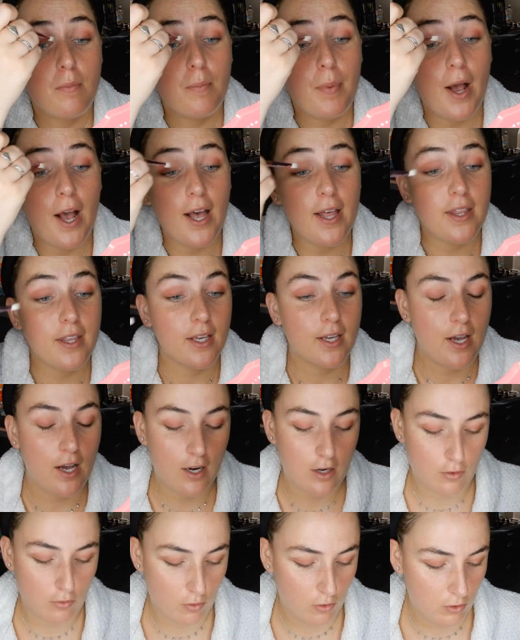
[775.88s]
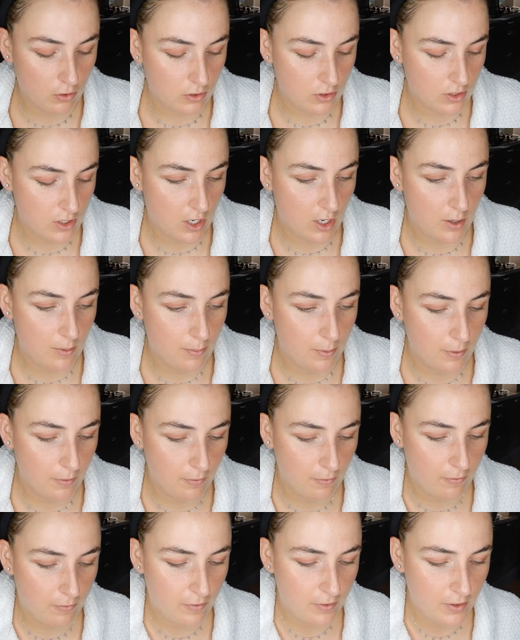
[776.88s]
pat the colour on type
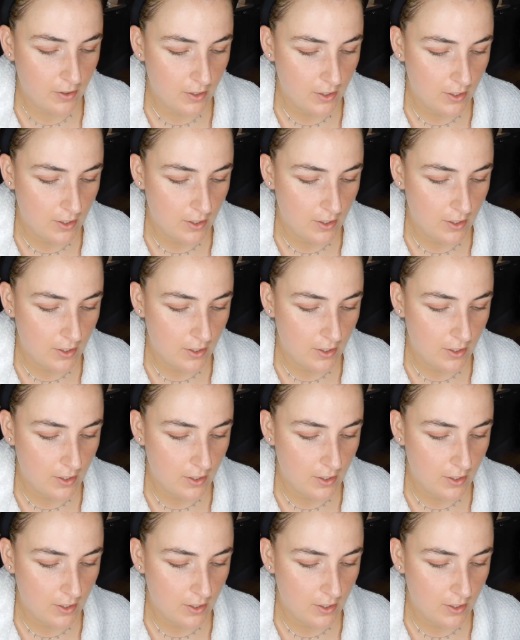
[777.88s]
of